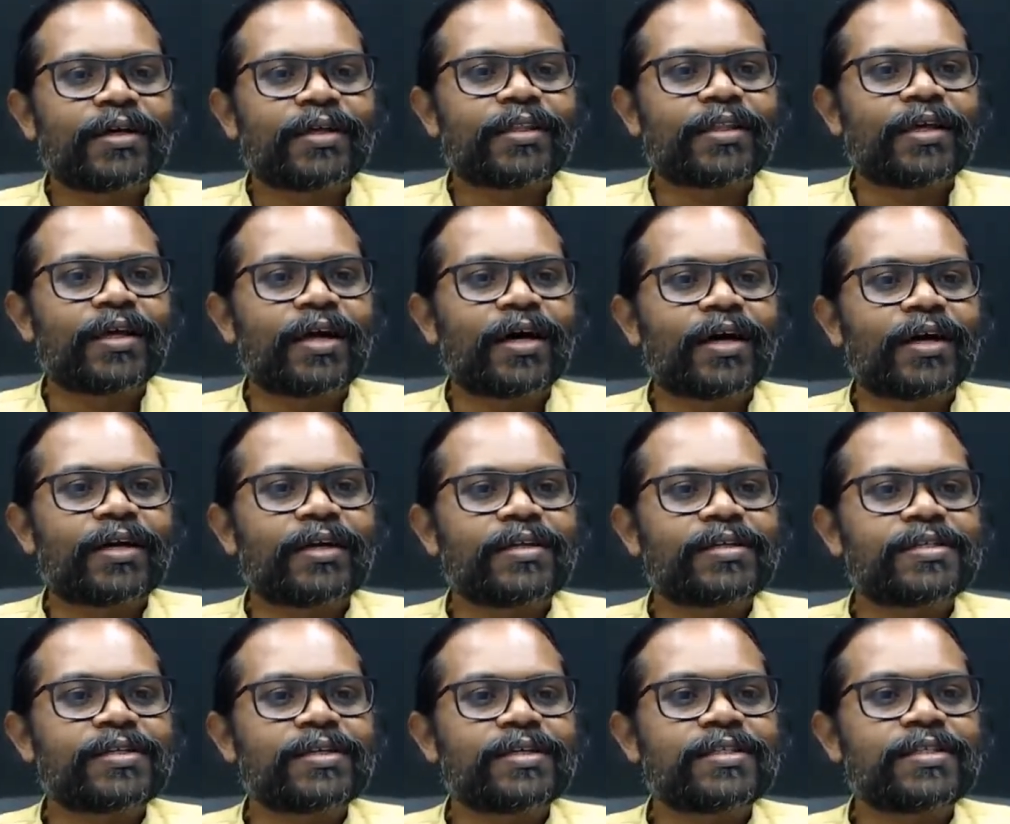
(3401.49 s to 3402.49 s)
There are
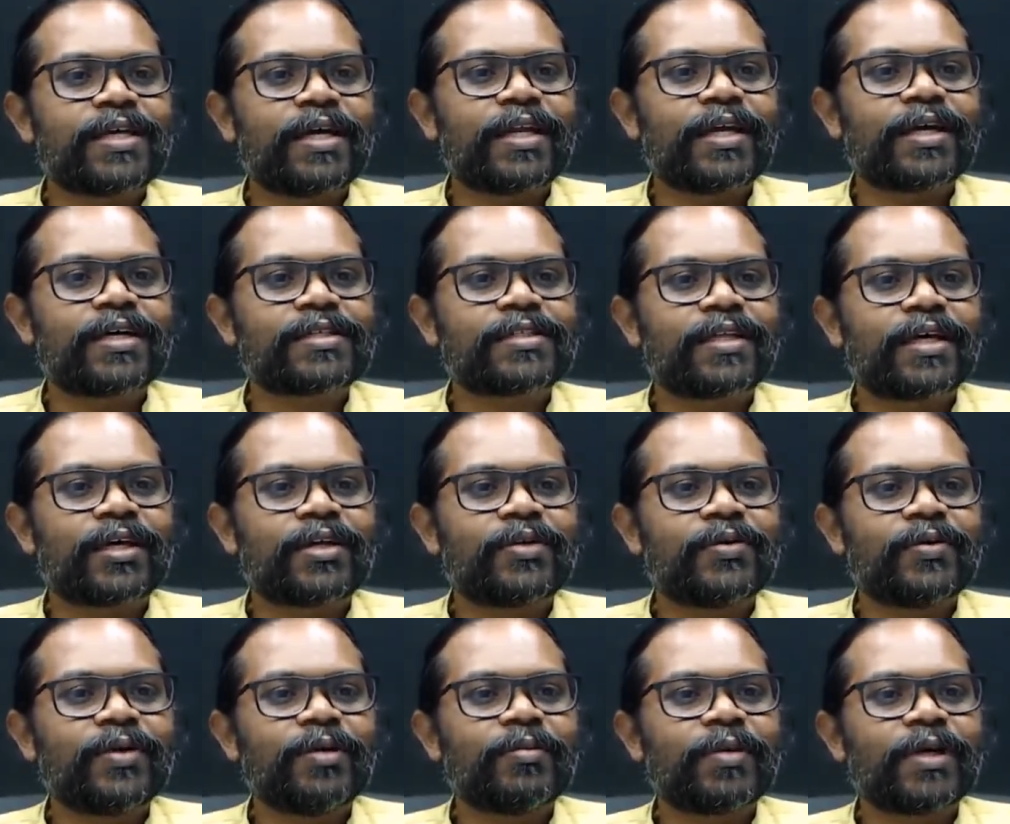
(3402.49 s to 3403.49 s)
research areas like
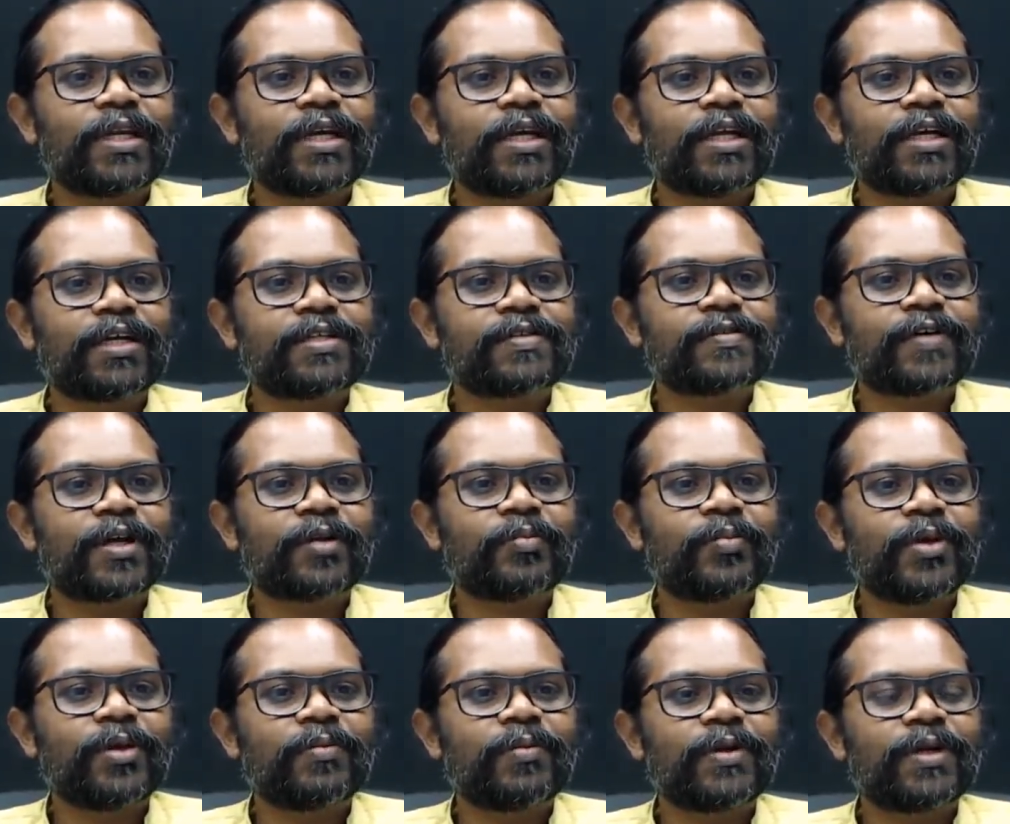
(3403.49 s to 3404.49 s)
2D materials where
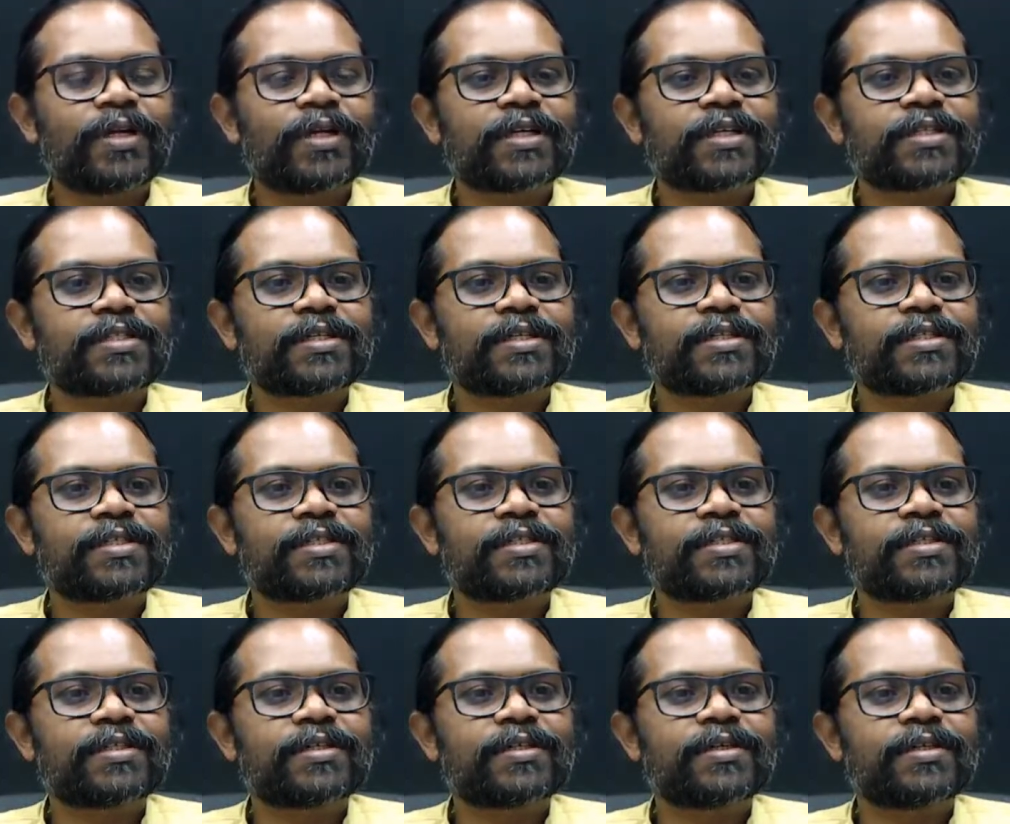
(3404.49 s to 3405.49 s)
people research
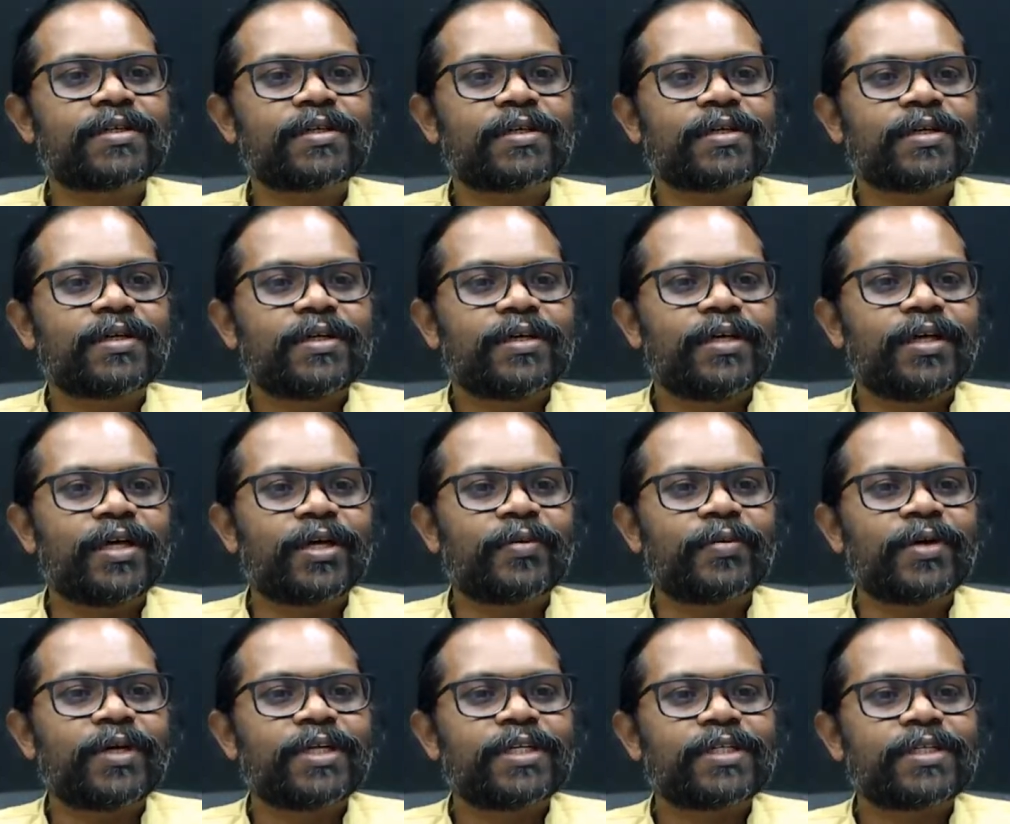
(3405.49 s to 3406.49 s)

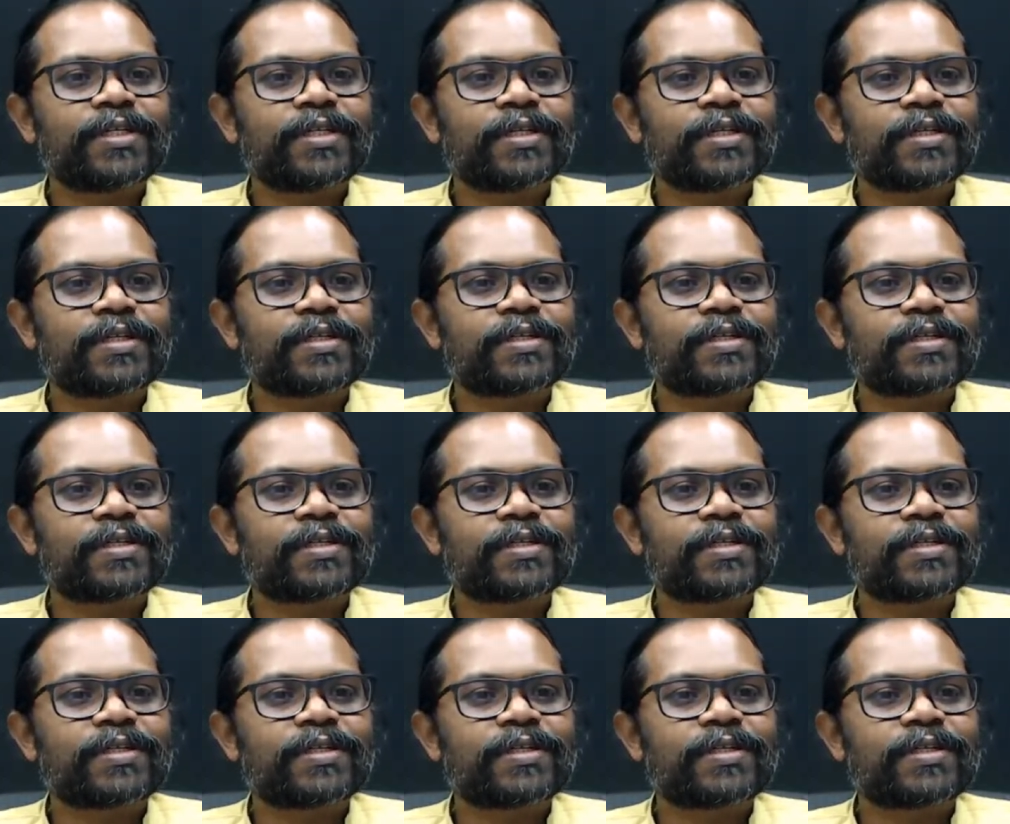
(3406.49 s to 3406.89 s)
equations.